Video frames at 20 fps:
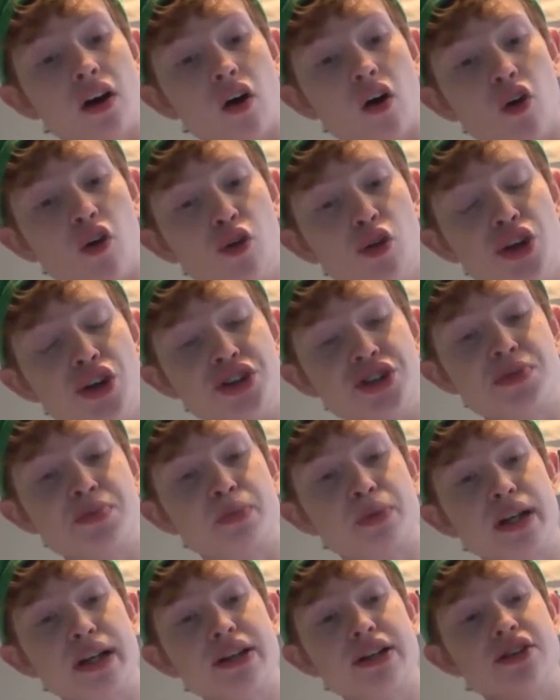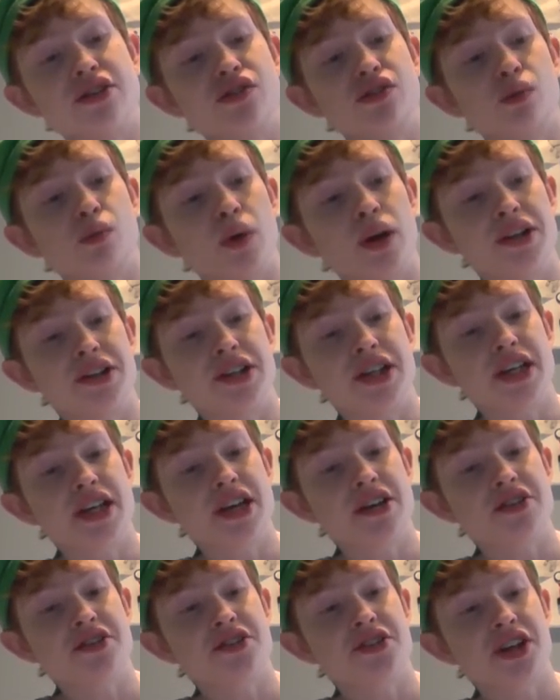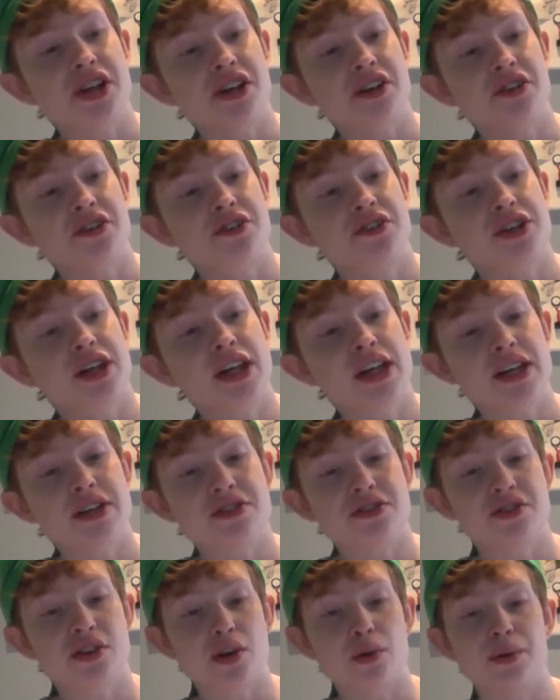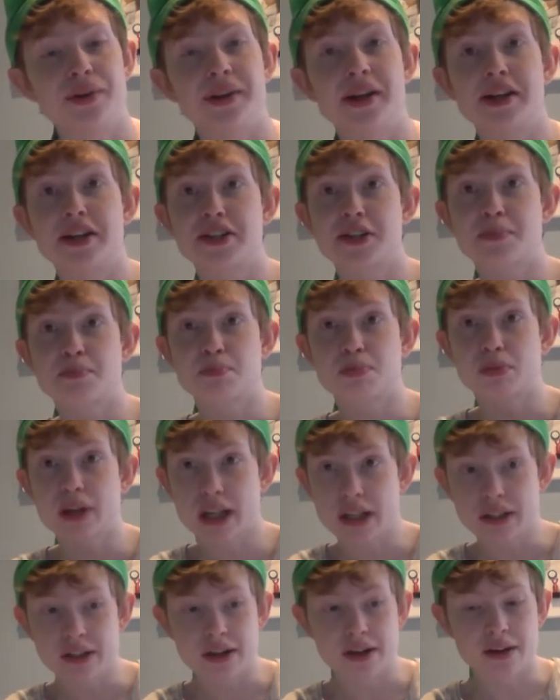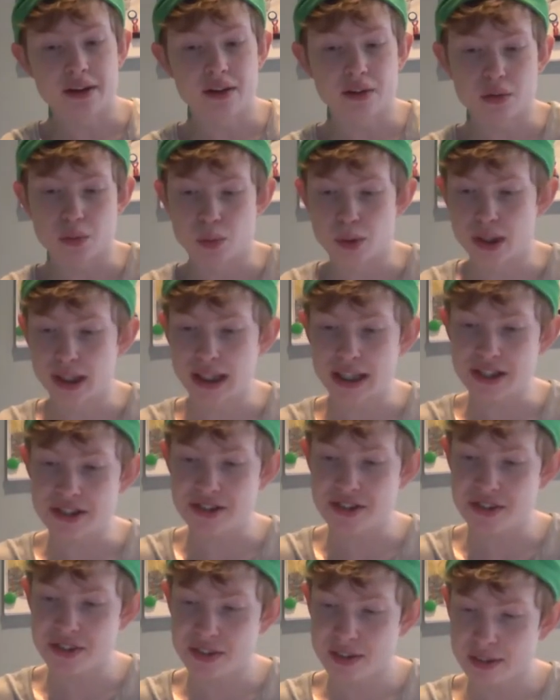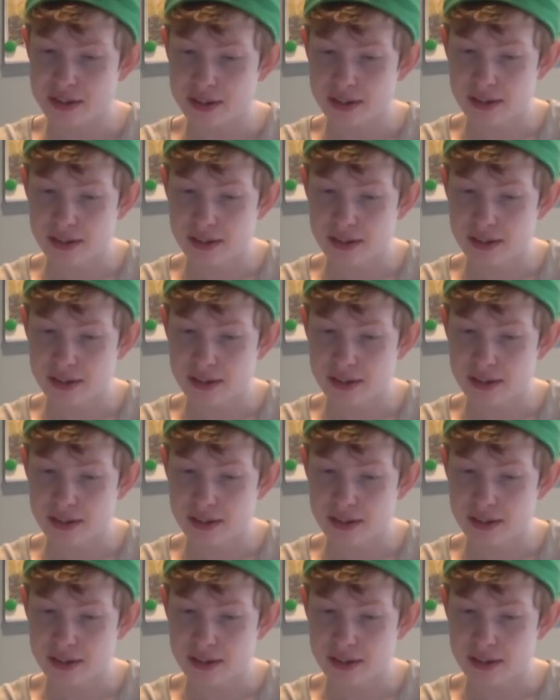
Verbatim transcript: on spring twenty sixteen, so another spring release.